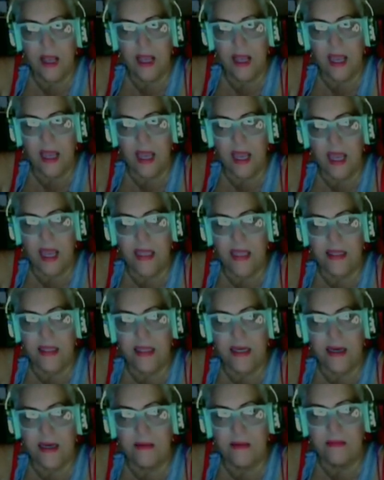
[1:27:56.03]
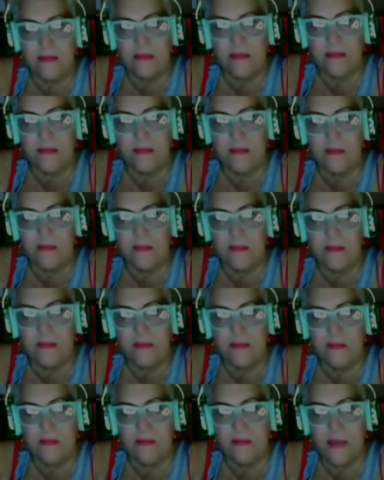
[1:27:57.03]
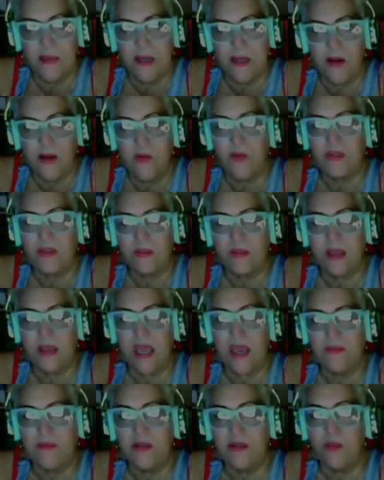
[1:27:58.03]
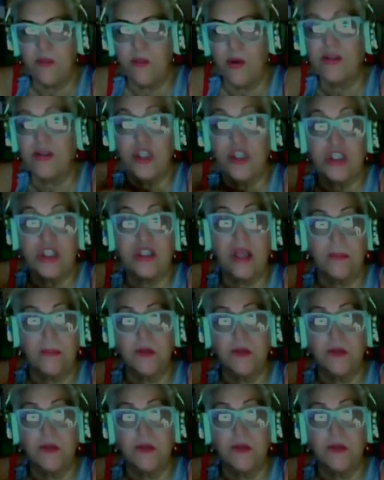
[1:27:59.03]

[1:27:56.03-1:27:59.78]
And, in other words, it came to the point, she stopped